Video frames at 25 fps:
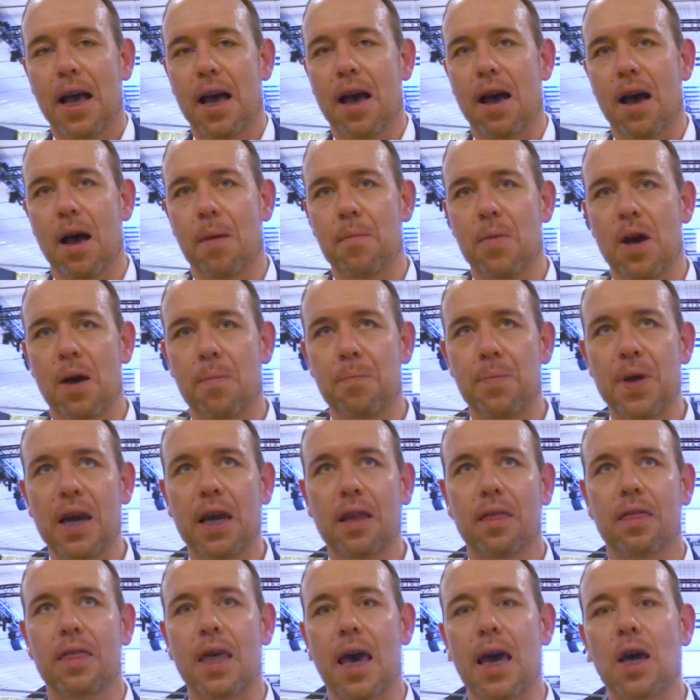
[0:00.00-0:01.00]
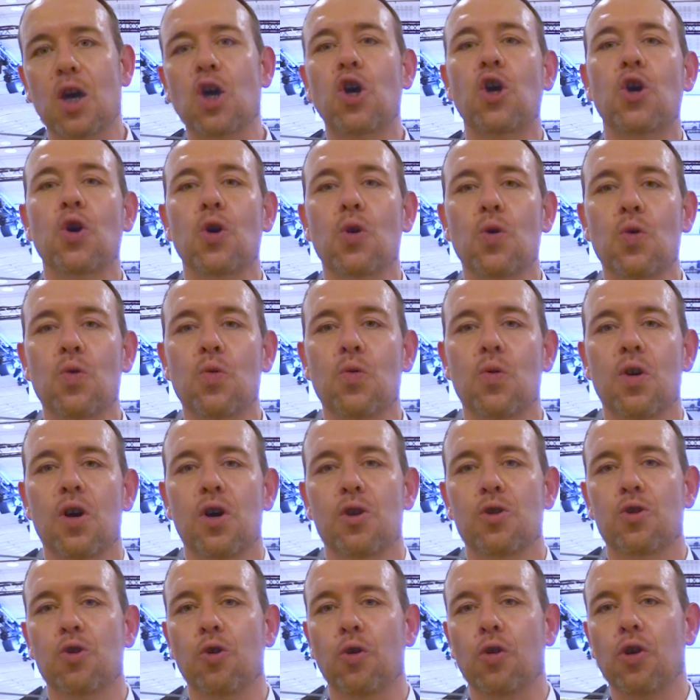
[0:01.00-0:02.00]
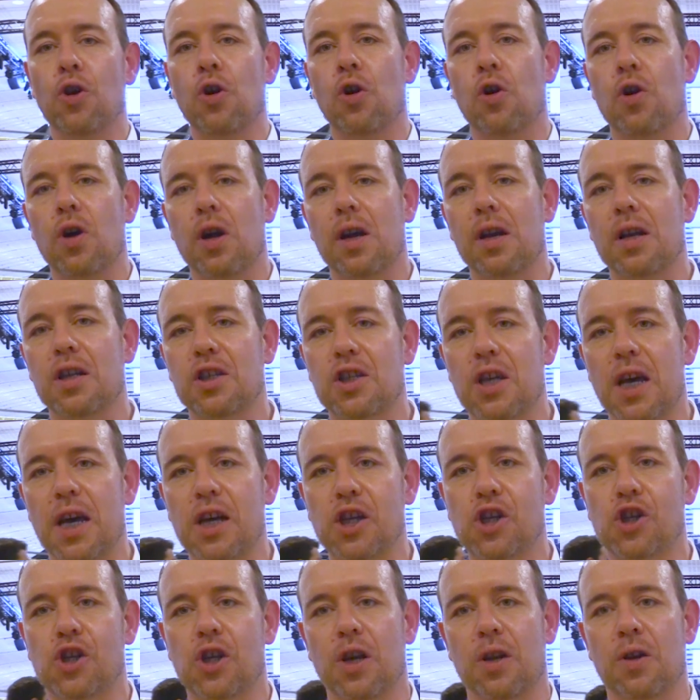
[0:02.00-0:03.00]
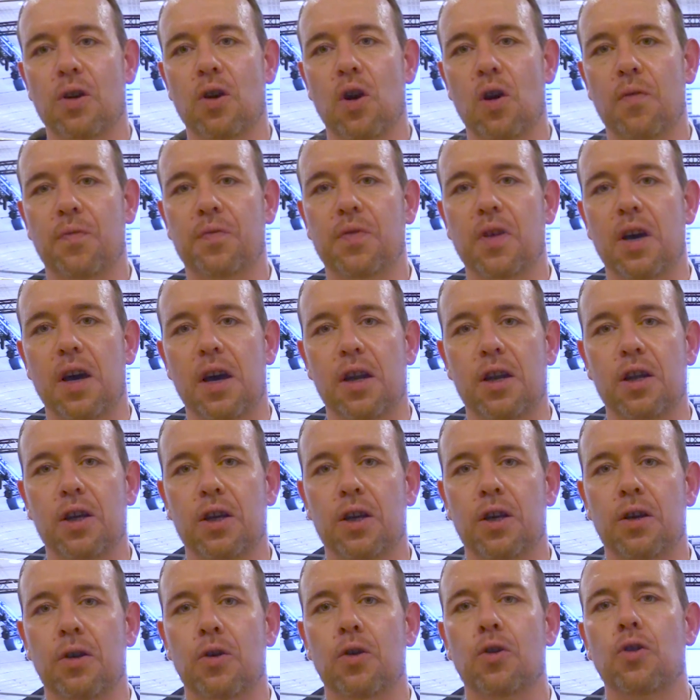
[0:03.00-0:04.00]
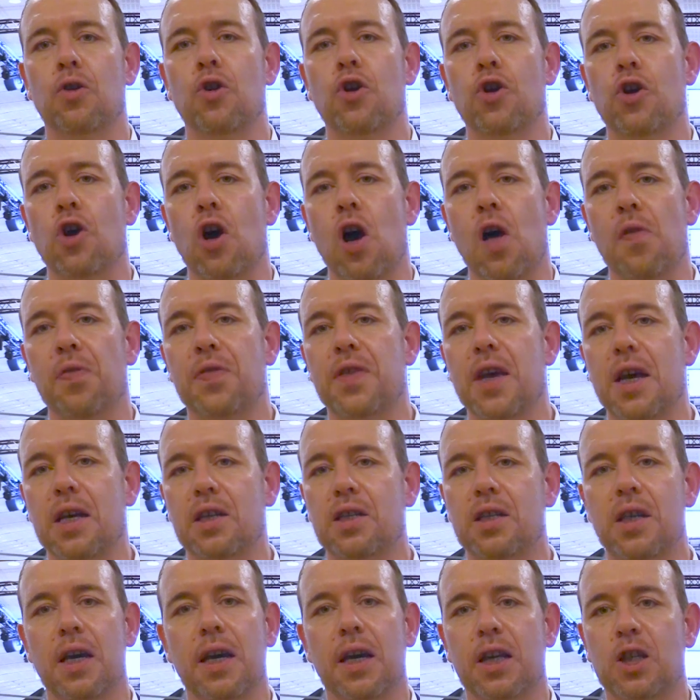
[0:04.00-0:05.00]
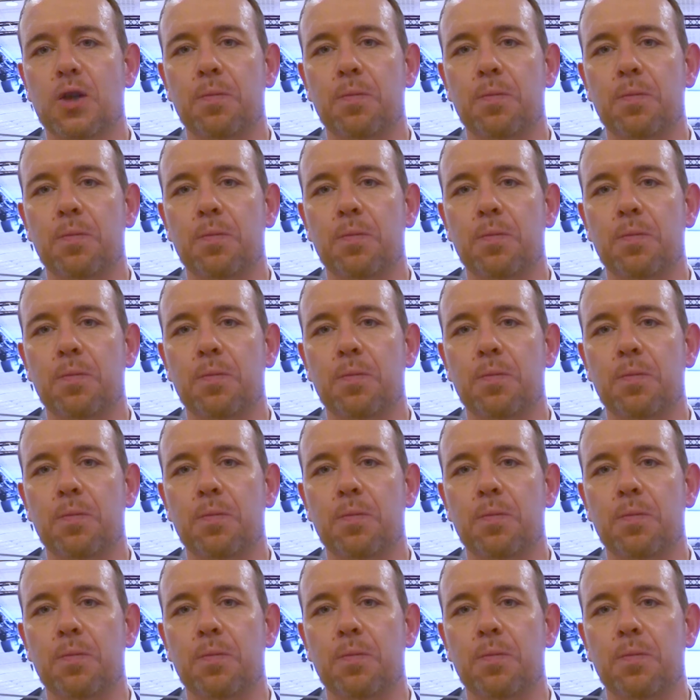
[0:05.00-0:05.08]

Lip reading: A big thank you to the organization of the Le Grand Tasting.